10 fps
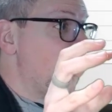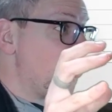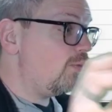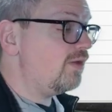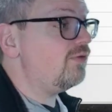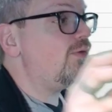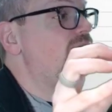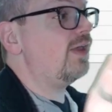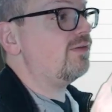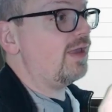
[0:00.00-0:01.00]
rentals
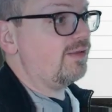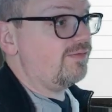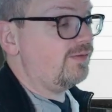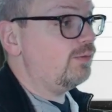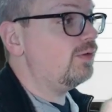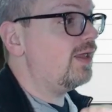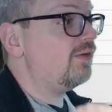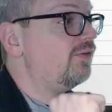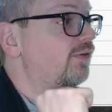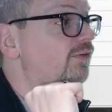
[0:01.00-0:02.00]
and flute
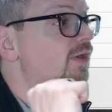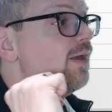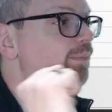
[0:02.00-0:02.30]
lessons,